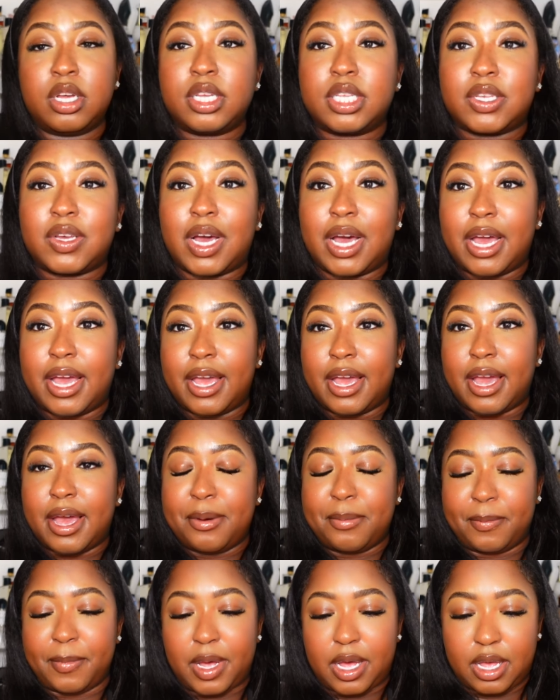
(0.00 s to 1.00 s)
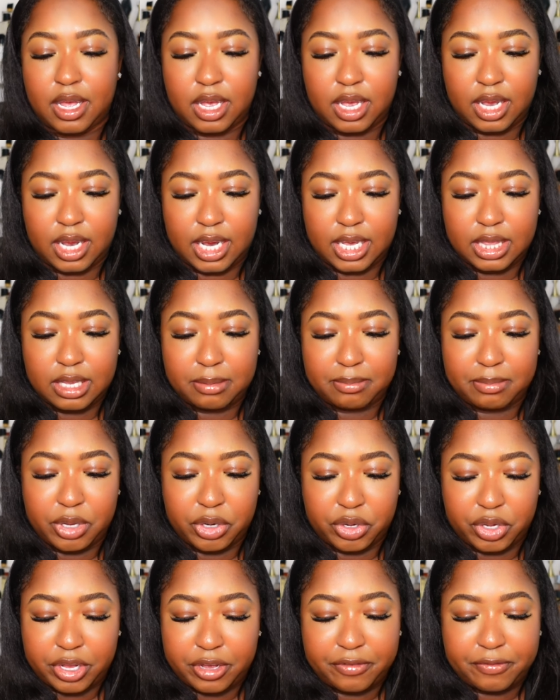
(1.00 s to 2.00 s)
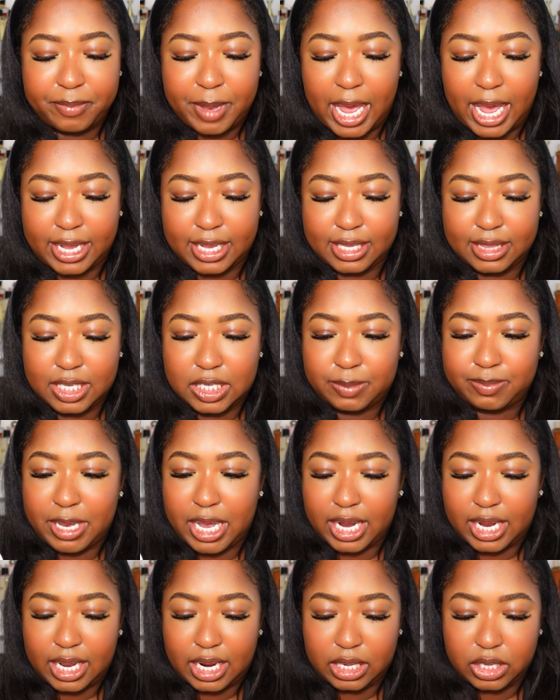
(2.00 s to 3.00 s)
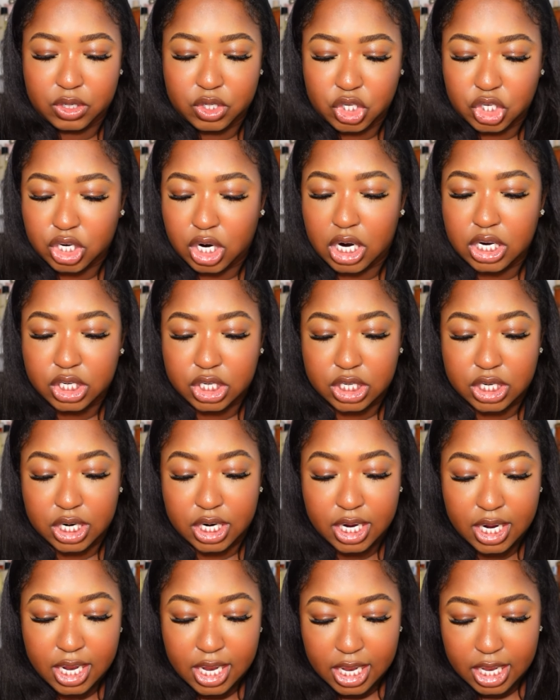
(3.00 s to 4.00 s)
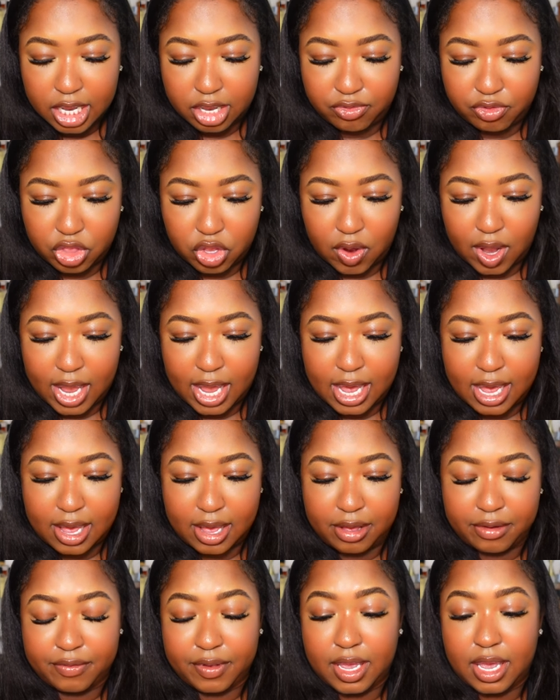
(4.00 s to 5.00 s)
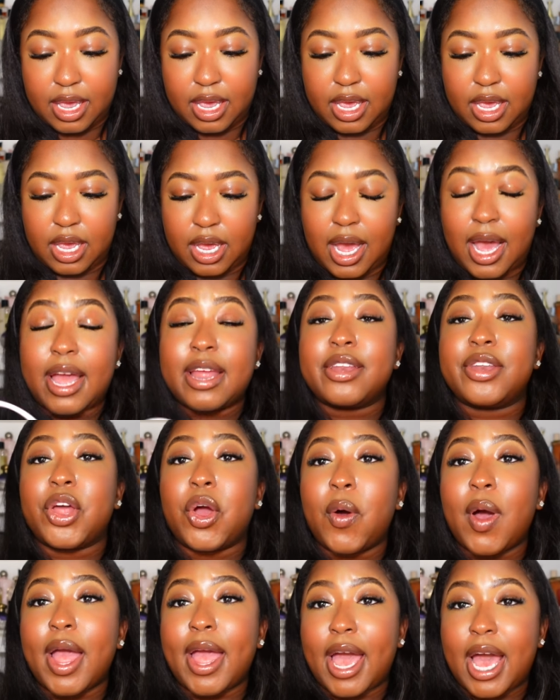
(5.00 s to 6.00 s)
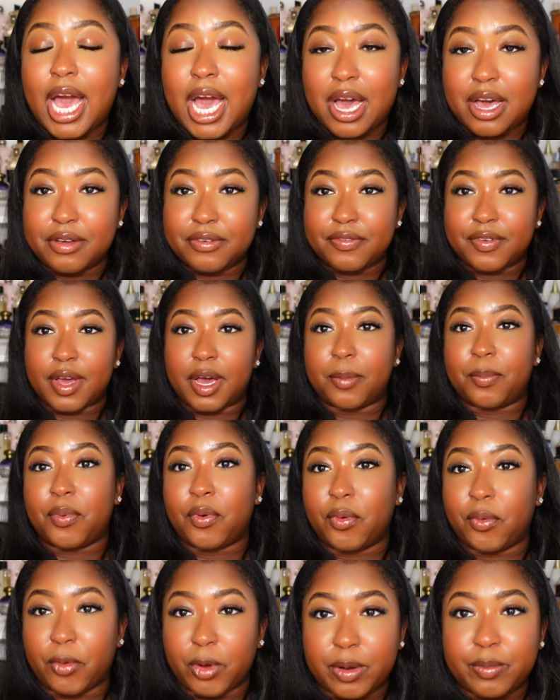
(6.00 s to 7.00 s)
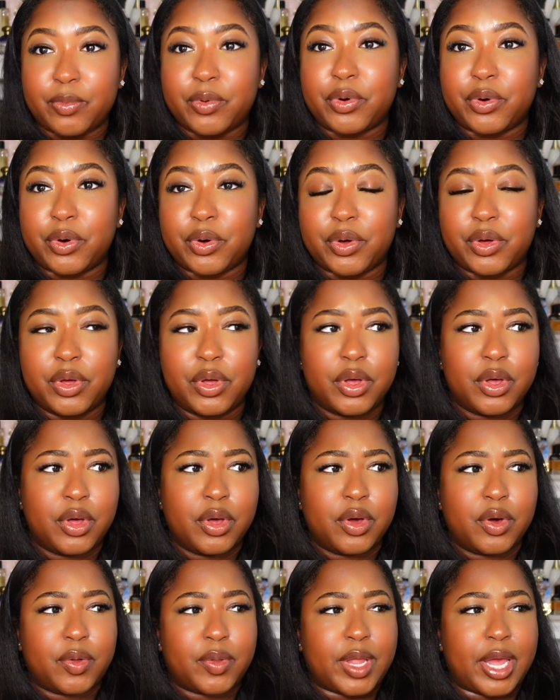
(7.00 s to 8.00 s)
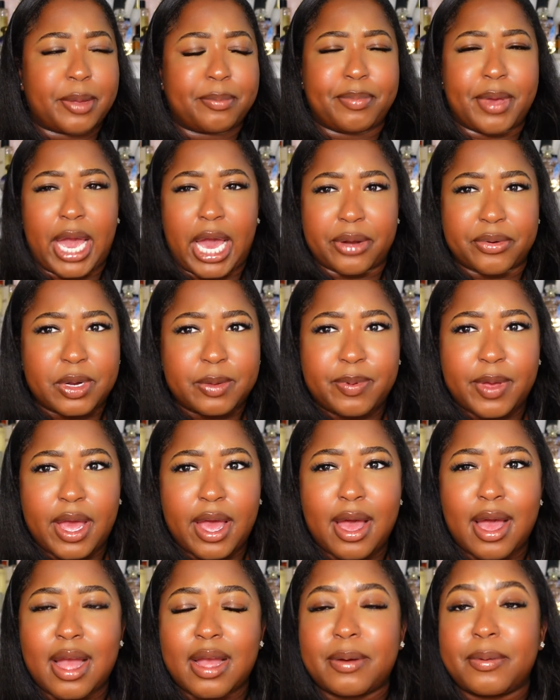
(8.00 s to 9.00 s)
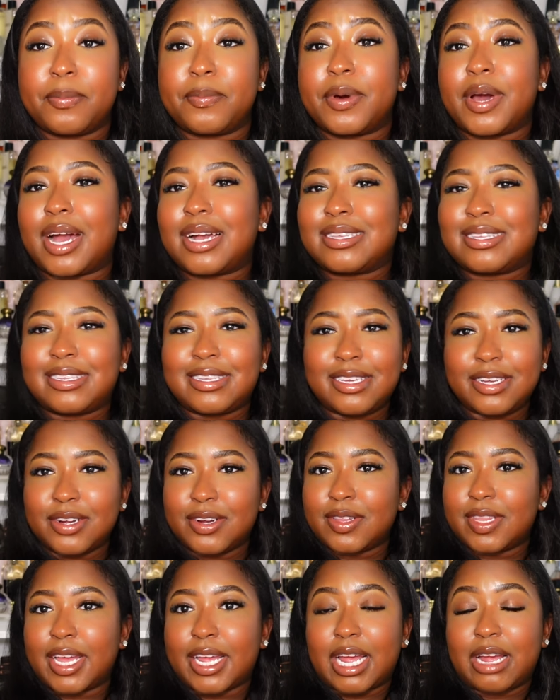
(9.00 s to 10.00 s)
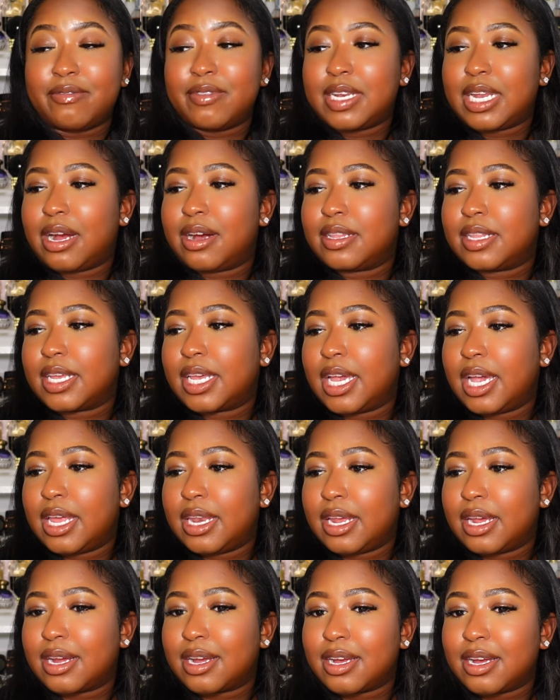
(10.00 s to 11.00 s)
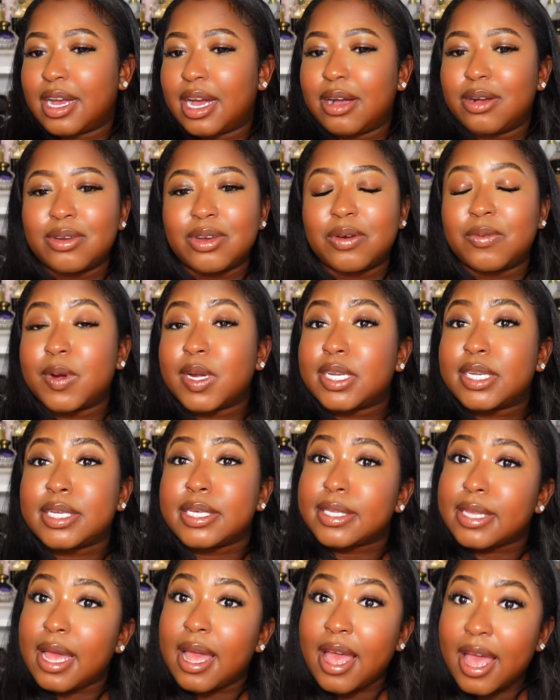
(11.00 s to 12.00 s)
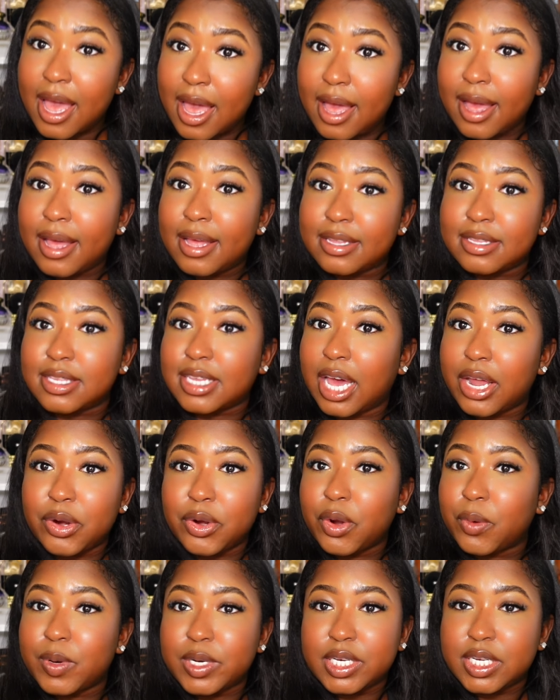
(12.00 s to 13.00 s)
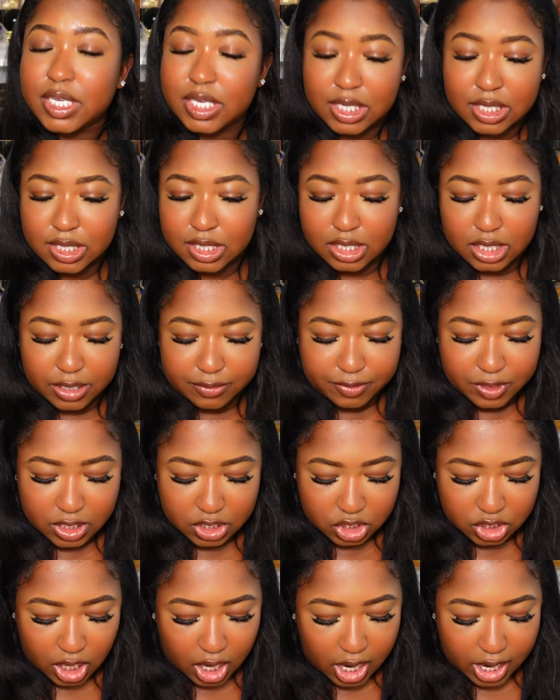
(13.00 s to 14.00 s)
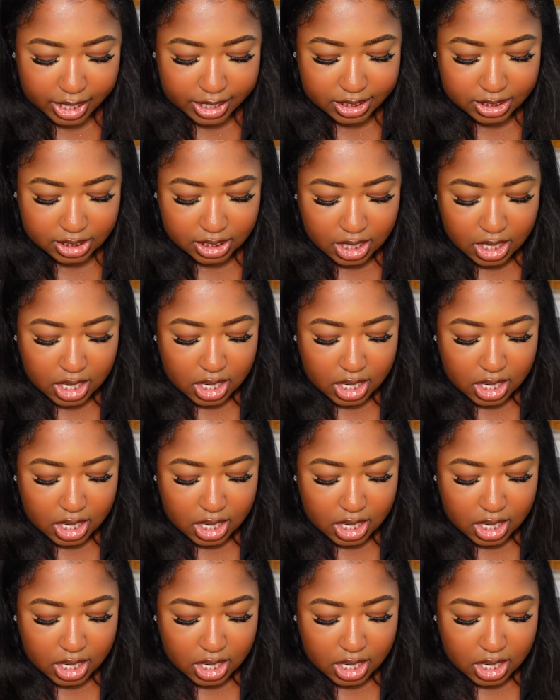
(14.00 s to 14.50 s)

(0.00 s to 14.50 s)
So I am in the middle of packing this bag. I got a little charger. Even though I have a portable, like, battery pack, but I see her like every now and again, and girl, I don't know where she's at. I don't know where she is. Like, I feel like she hides.